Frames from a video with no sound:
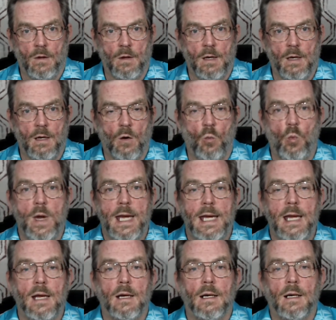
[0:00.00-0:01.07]
We,
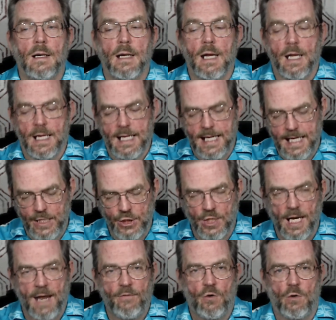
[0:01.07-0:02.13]
at each
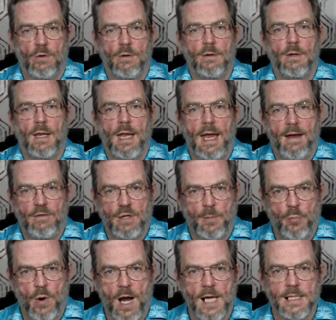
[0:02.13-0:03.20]
level, have to
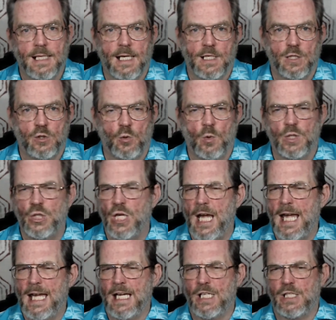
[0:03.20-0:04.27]
process through a
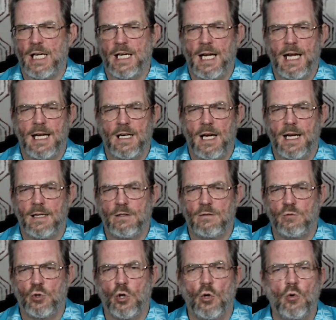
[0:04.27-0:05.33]
change, a
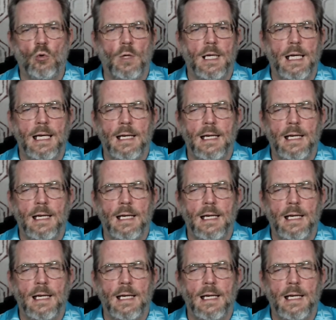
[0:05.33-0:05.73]
truly